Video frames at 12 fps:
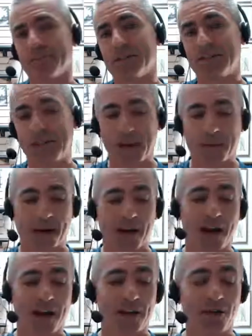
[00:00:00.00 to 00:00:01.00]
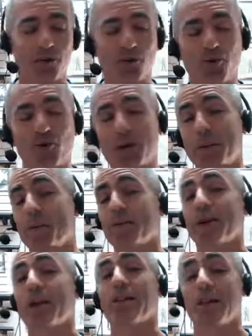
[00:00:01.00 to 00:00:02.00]
The same guys who come up
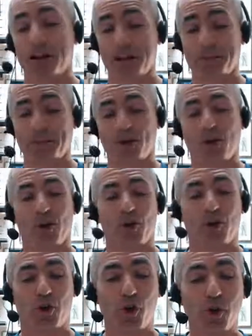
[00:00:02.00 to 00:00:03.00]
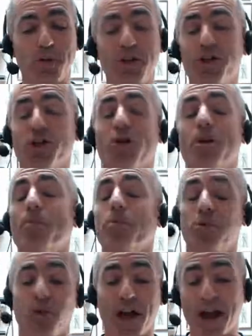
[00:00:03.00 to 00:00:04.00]
with the headline Humans are a
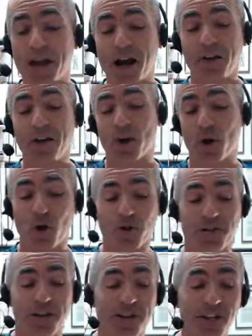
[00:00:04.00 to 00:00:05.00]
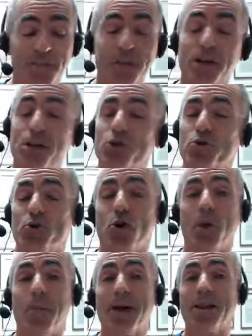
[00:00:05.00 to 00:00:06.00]
plague on the earth that need to be
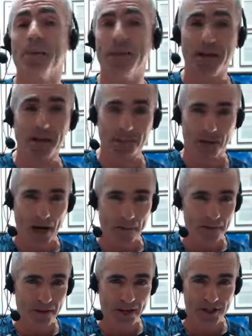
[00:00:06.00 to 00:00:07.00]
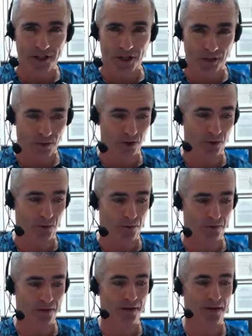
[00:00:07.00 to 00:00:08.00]
controlled by limiting population
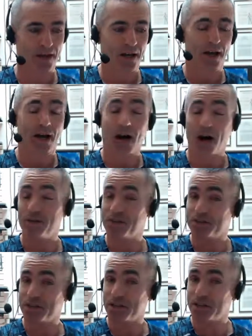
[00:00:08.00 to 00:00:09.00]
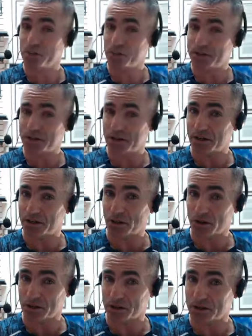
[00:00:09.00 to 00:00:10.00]
growth. Obviously, this was in an
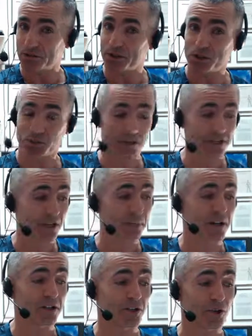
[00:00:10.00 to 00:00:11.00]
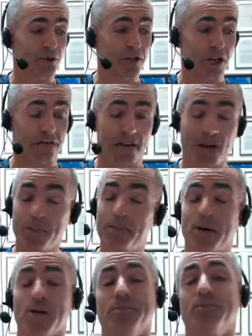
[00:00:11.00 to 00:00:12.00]
article just recently by Sir David
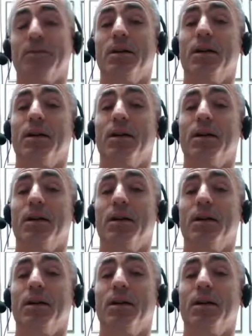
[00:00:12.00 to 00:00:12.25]
Attenborough.